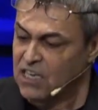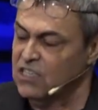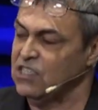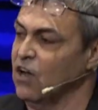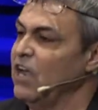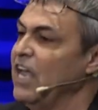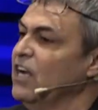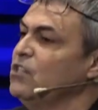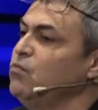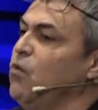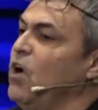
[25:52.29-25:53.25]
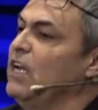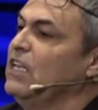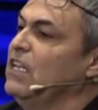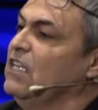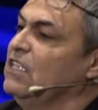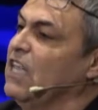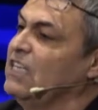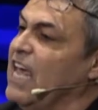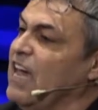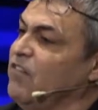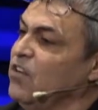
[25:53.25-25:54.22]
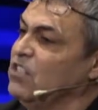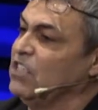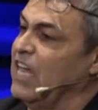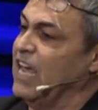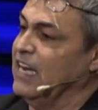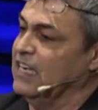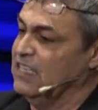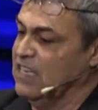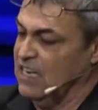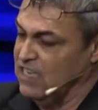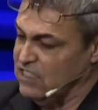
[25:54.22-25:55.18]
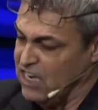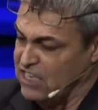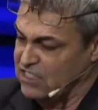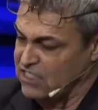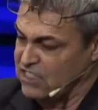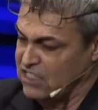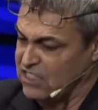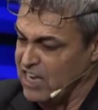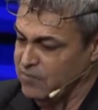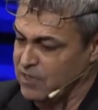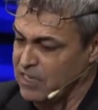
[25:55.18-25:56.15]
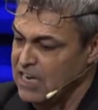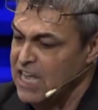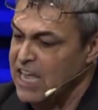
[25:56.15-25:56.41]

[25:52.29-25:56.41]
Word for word: So here's what the devil said Jesus is tempted.